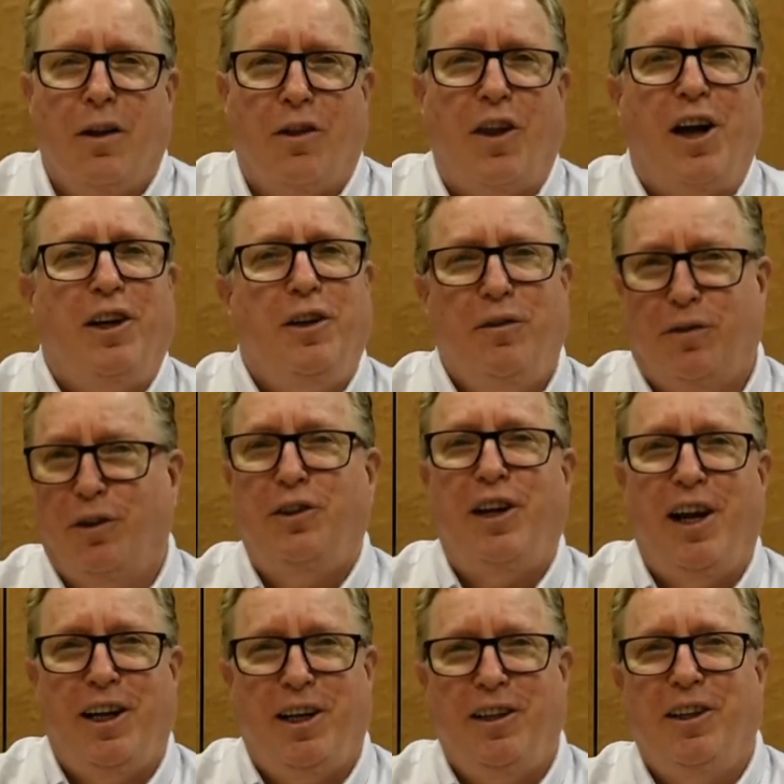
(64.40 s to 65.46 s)
Thank you for
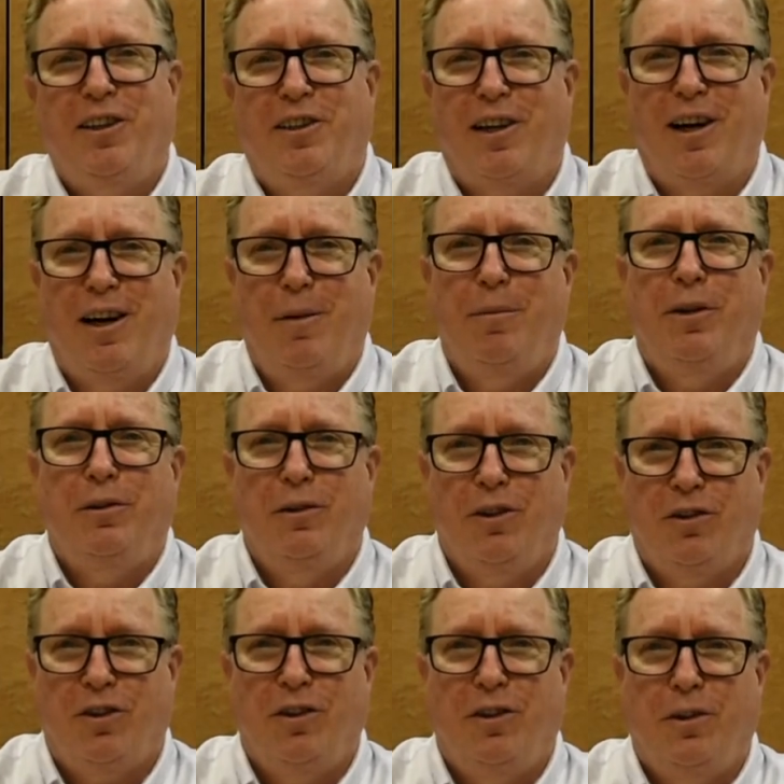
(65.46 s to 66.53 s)
taking the time to
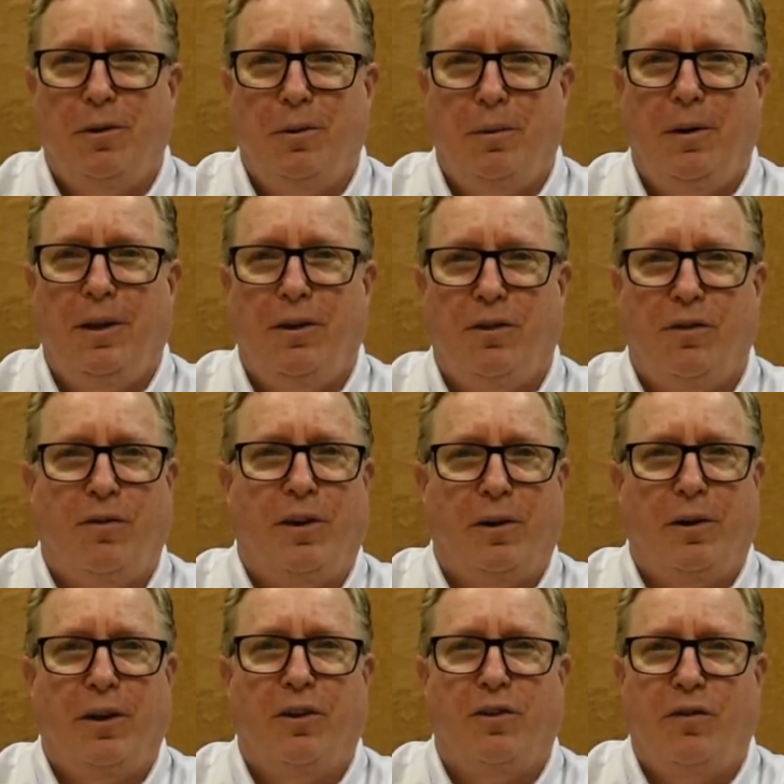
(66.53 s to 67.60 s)
listen to these
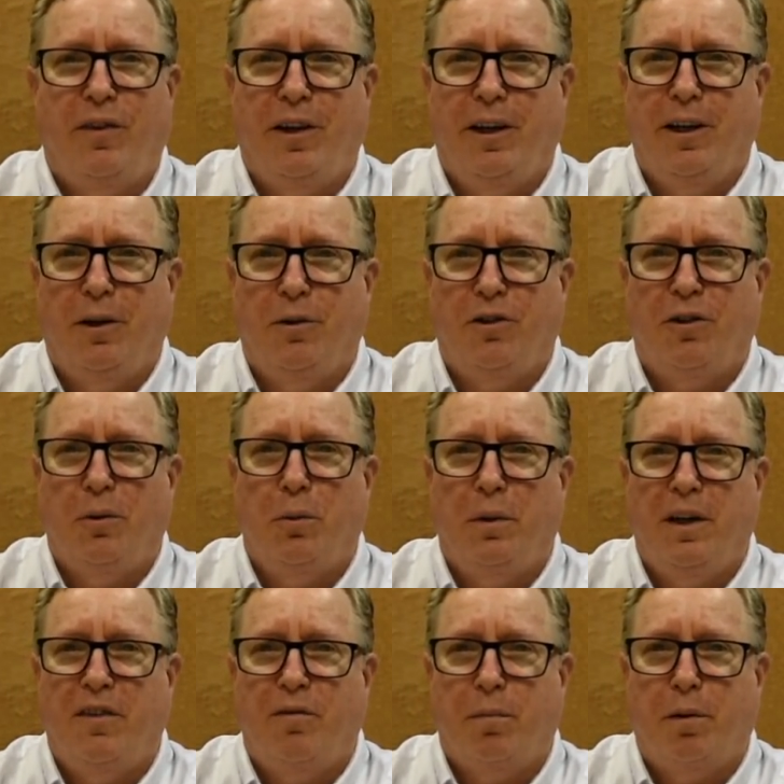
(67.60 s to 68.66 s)
various videos that
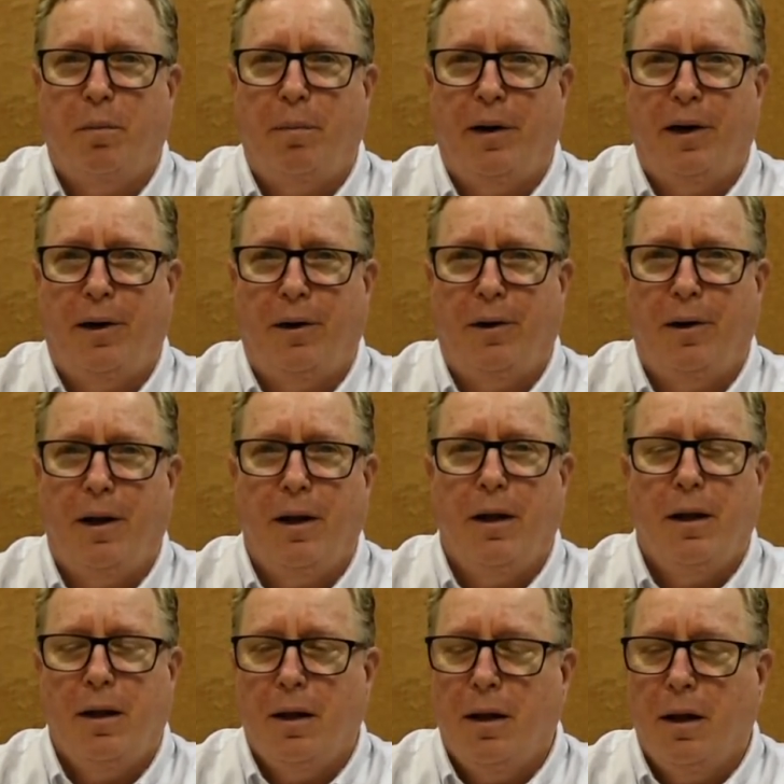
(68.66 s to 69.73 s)
we have prepared.
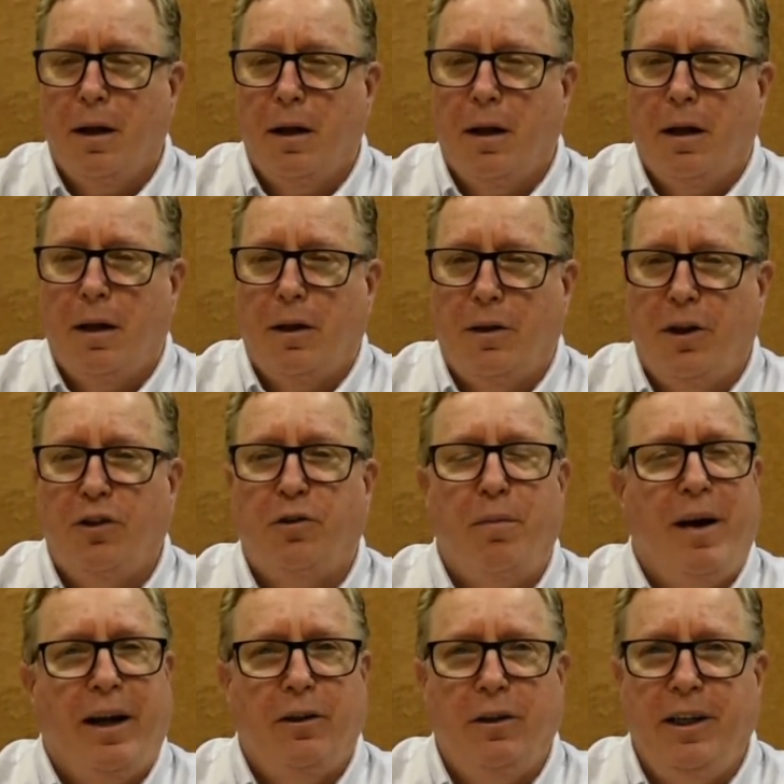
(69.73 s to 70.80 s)
This
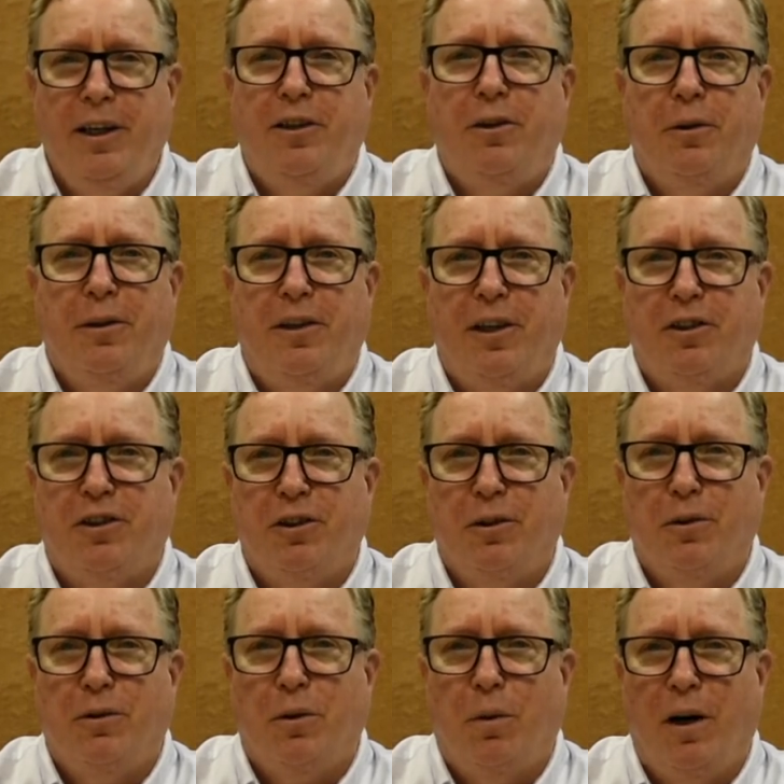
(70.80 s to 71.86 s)
may lead to
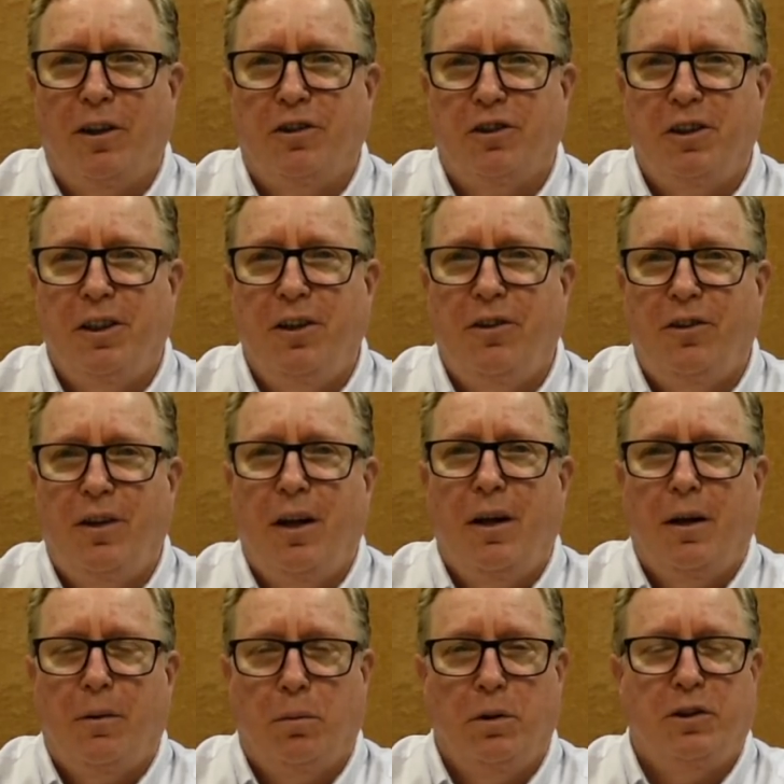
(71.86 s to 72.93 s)
additional questions,
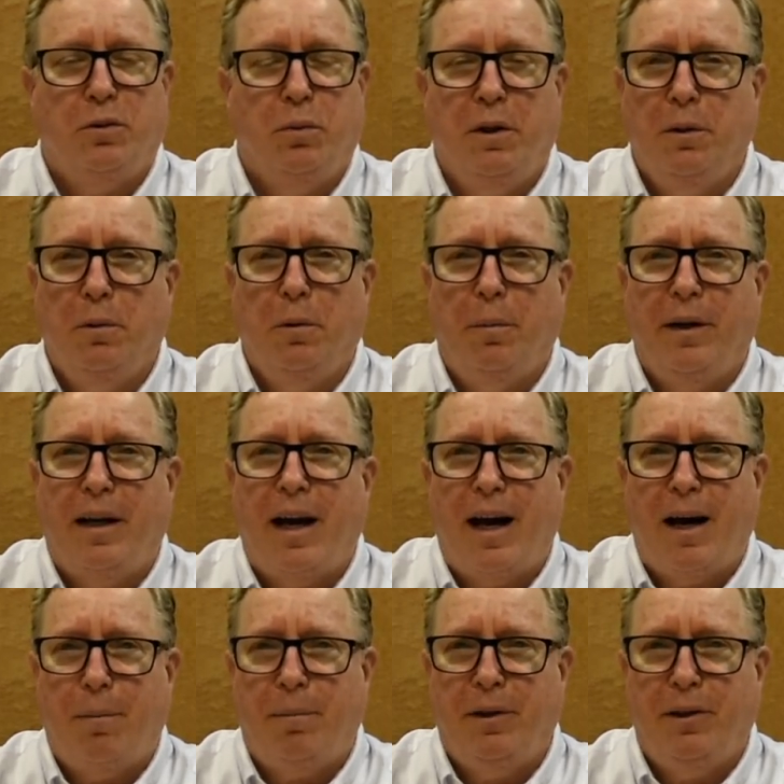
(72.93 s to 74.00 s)
which we will be
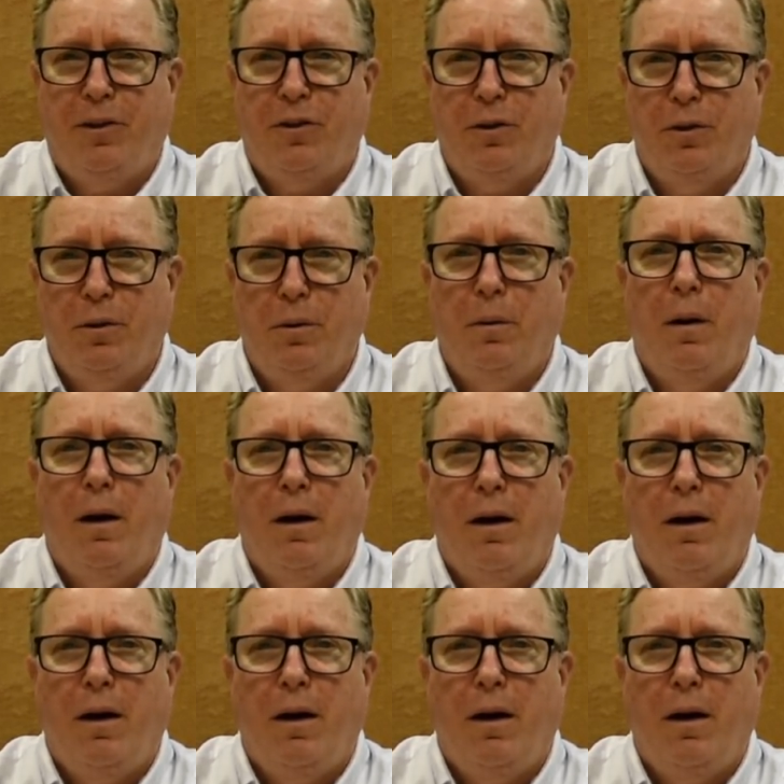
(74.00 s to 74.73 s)
happy to